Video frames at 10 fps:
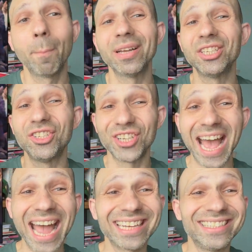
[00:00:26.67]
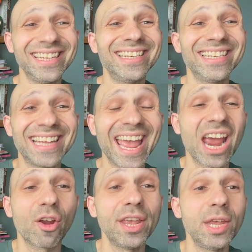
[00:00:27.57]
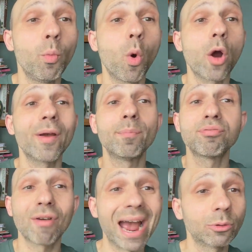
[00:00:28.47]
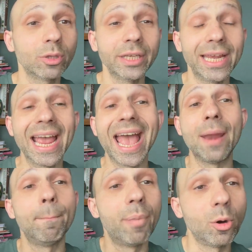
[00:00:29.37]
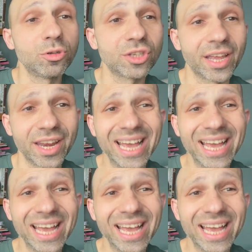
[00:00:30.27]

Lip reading: But Jack didn't care. He wore it proudly and boasted.